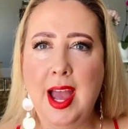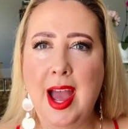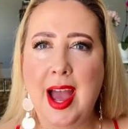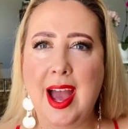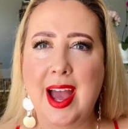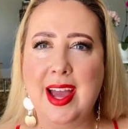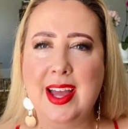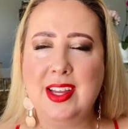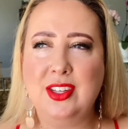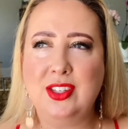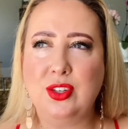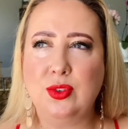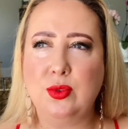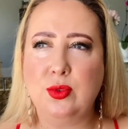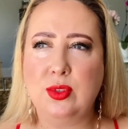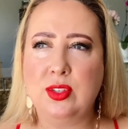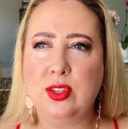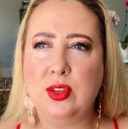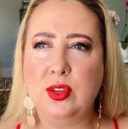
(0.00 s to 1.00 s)
and
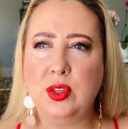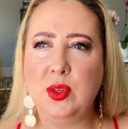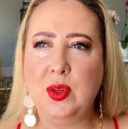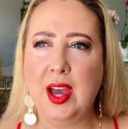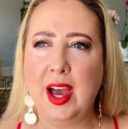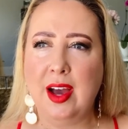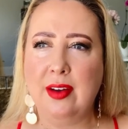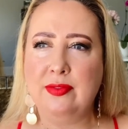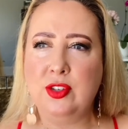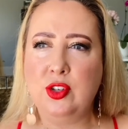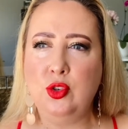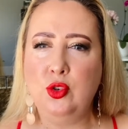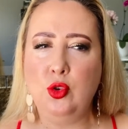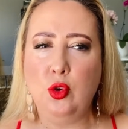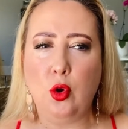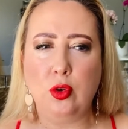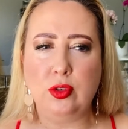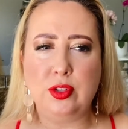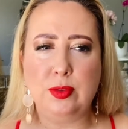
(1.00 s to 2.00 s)
also you have to
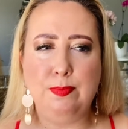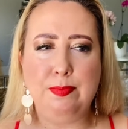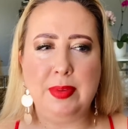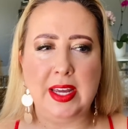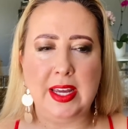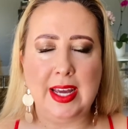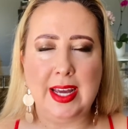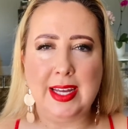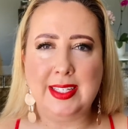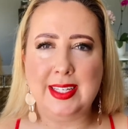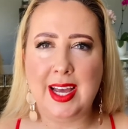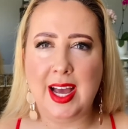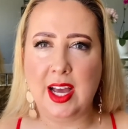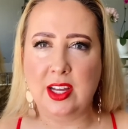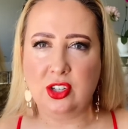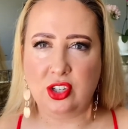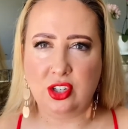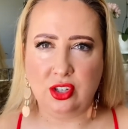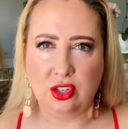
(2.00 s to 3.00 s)
not be
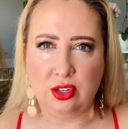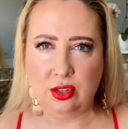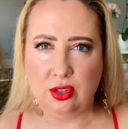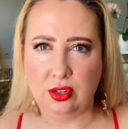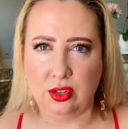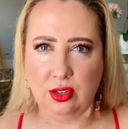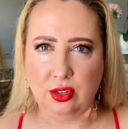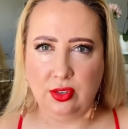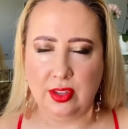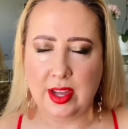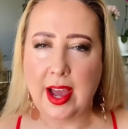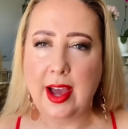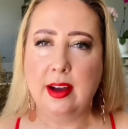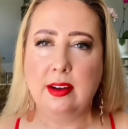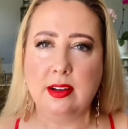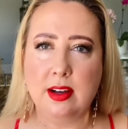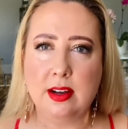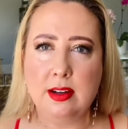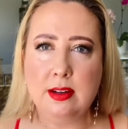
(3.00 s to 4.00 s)
attached to the
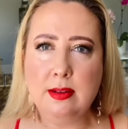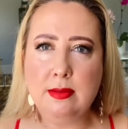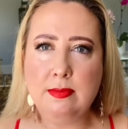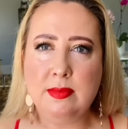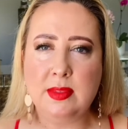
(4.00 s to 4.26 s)
outcome.